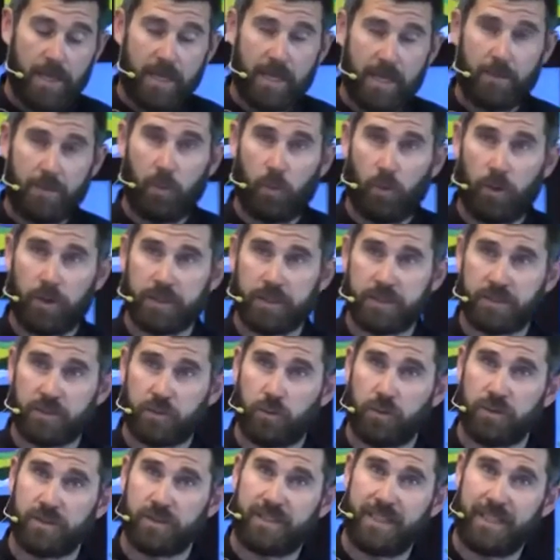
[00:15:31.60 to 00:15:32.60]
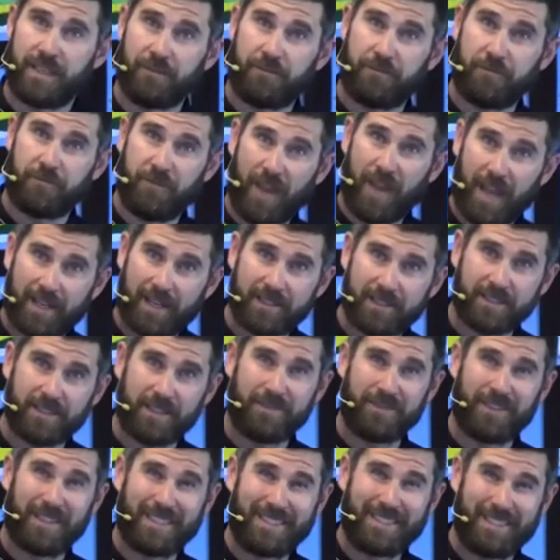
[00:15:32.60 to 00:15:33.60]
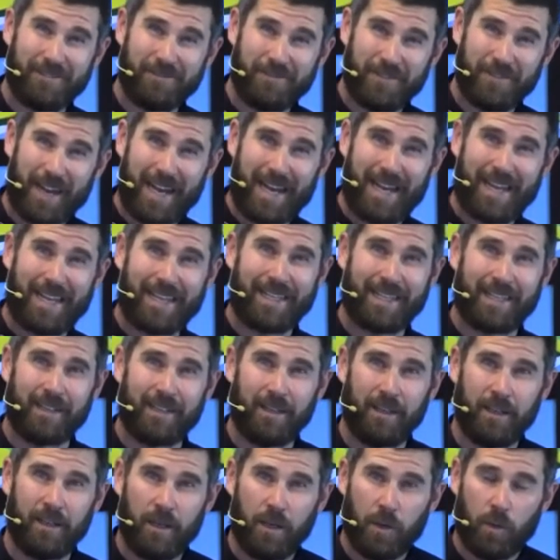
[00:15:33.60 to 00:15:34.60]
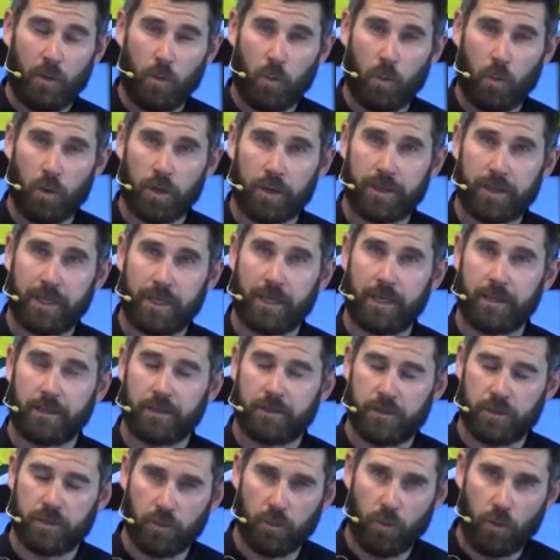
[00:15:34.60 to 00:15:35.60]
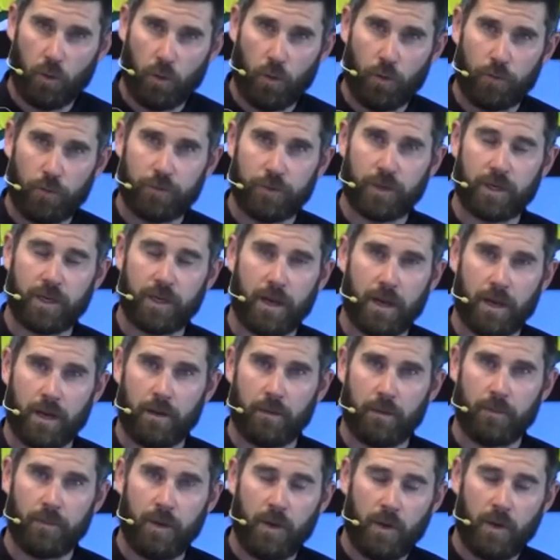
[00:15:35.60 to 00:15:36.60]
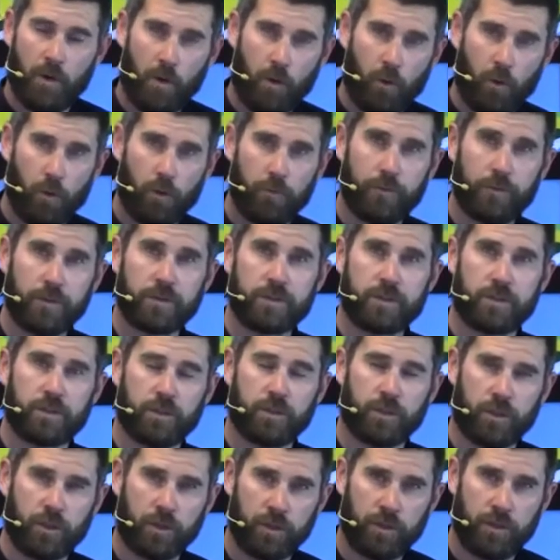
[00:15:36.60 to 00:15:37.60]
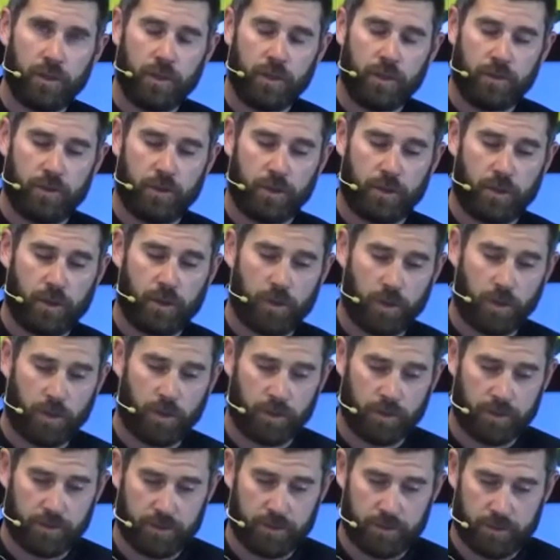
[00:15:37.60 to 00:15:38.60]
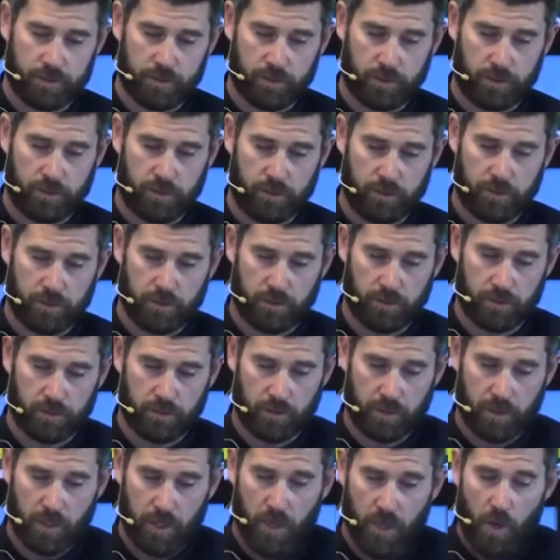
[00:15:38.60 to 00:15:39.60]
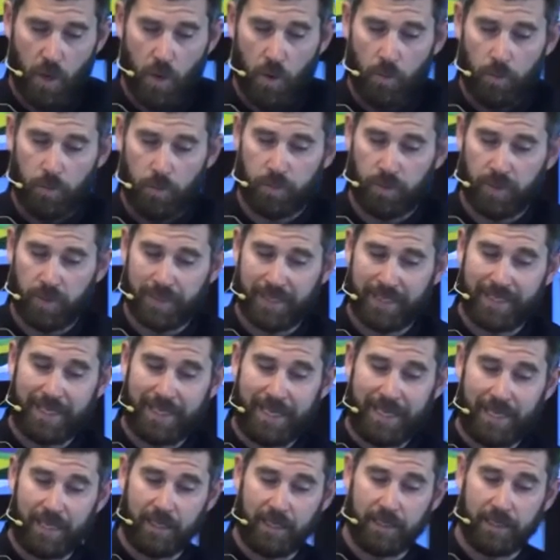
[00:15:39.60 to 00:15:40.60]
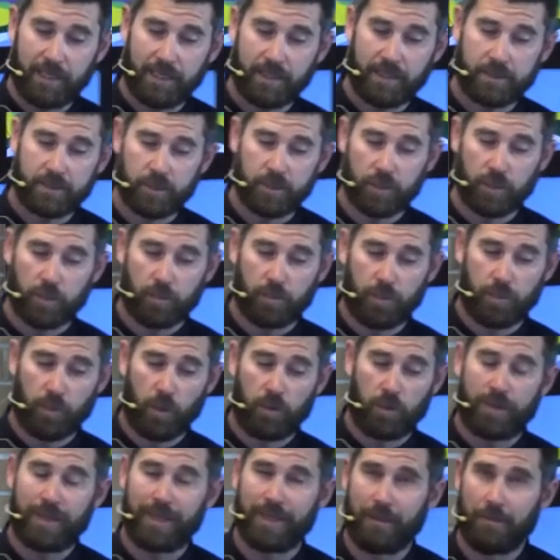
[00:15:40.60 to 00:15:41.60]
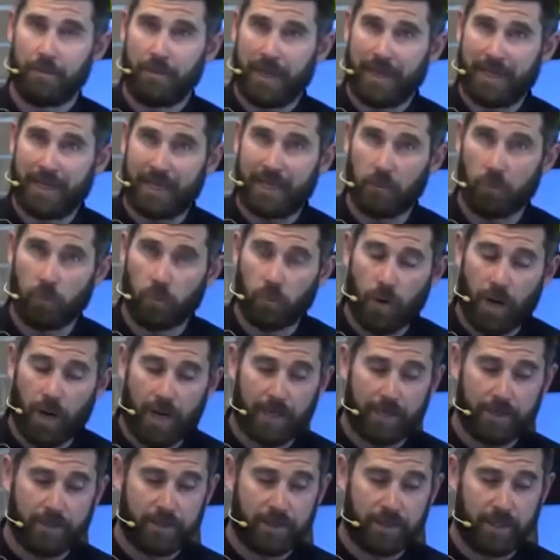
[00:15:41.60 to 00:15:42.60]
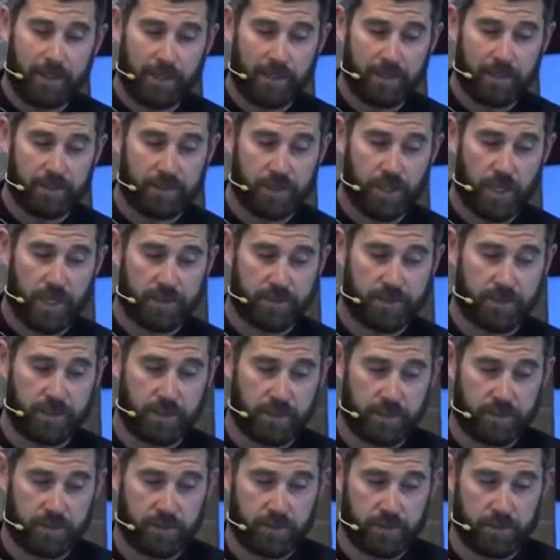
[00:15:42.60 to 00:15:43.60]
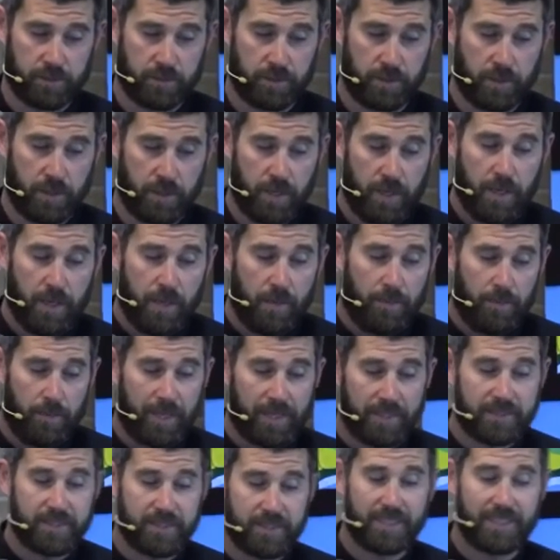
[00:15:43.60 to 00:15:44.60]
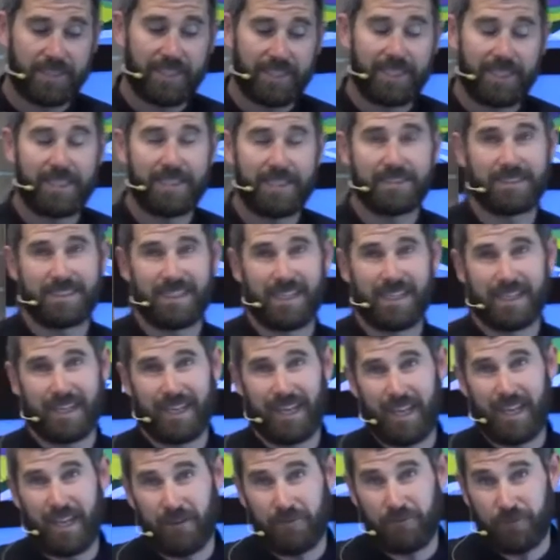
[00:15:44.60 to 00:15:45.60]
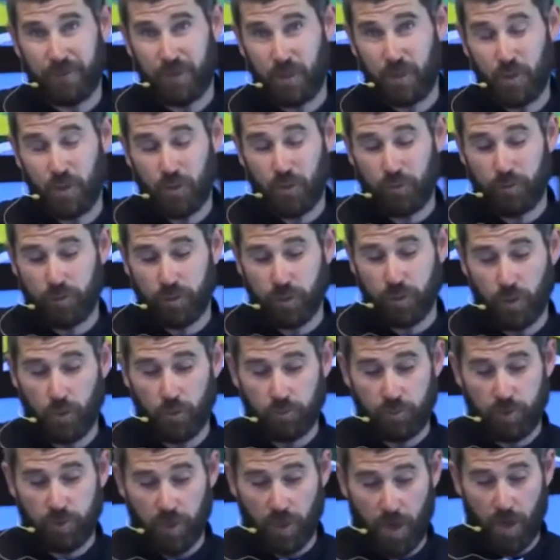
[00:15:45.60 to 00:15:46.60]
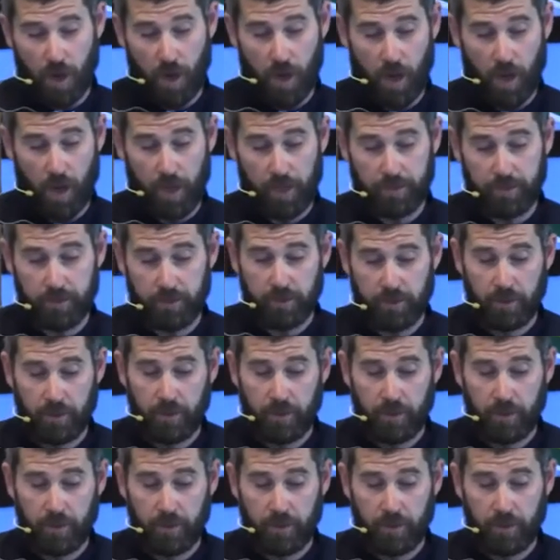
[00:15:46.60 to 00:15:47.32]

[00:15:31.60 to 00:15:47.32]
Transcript: he points towards the effects of the divine working to overcome, overturn the curse, bringing healing to the broken, making right the injustice. Basically, he's saying if you know God,